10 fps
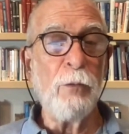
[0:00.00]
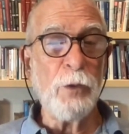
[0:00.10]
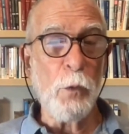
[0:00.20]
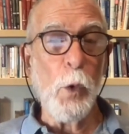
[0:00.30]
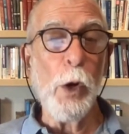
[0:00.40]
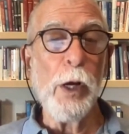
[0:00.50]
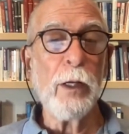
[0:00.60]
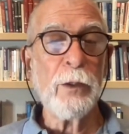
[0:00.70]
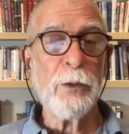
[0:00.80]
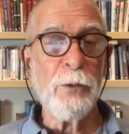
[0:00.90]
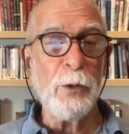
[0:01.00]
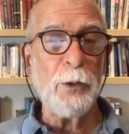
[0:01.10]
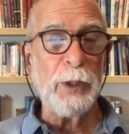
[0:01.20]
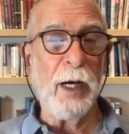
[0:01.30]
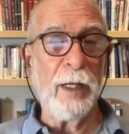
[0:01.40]
of the royal
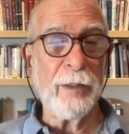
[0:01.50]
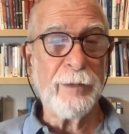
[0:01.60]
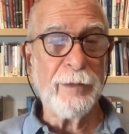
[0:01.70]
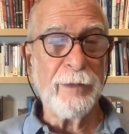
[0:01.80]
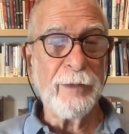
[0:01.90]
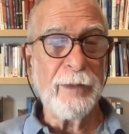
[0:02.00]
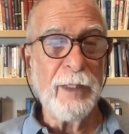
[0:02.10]
crocodiles.